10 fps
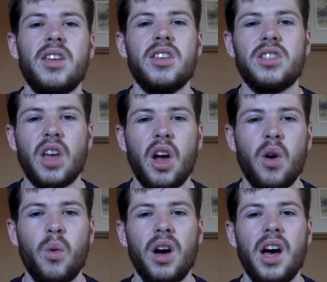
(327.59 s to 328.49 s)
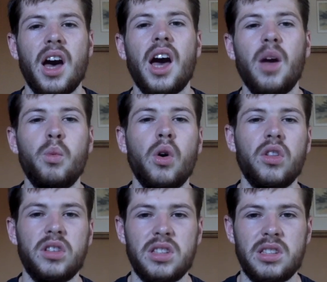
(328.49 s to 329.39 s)
So I
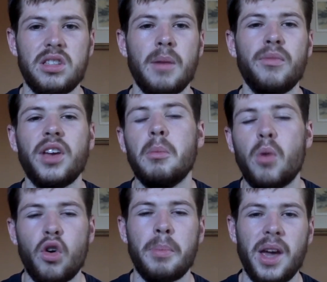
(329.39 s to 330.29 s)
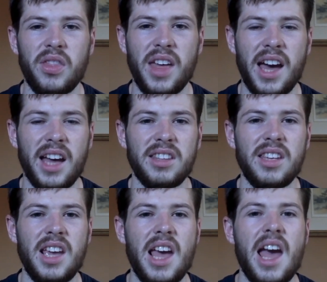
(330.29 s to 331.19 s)
want something more about that.
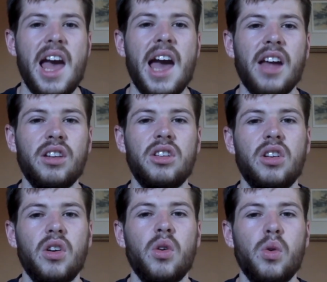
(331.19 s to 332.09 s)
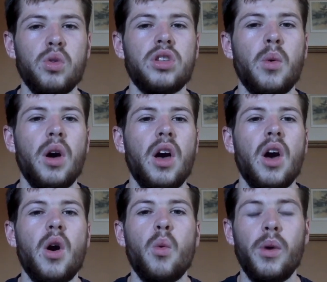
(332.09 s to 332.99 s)
And also,
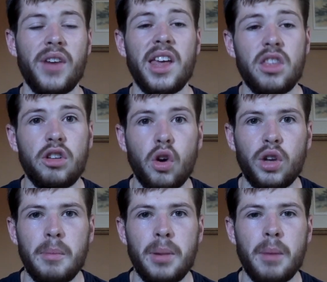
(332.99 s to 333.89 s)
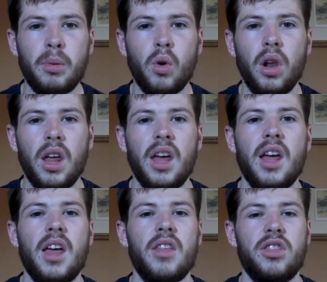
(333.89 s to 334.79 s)
without the dot and bubble,
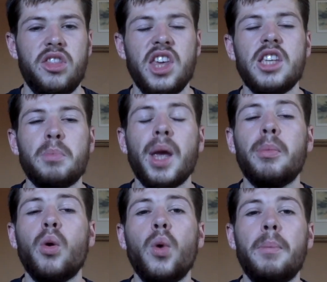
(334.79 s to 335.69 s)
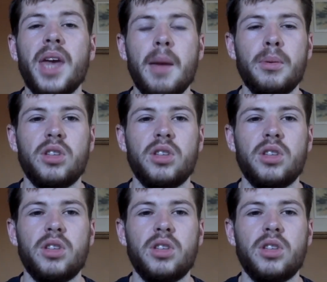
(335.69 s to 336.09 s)
these people would be able